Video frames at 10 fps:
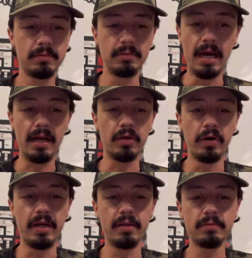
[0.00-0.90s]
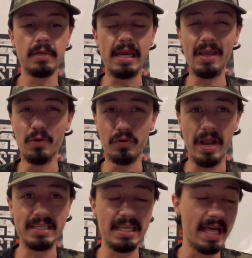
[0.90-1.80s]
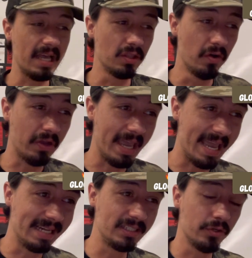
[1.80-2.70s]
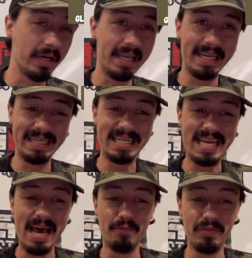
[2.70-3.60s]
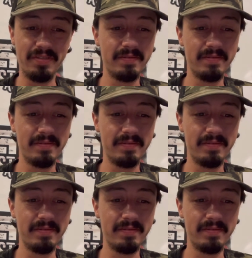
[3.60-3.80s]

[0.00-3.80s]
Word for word: Not good. I didn't go crazy like looking into it in depth,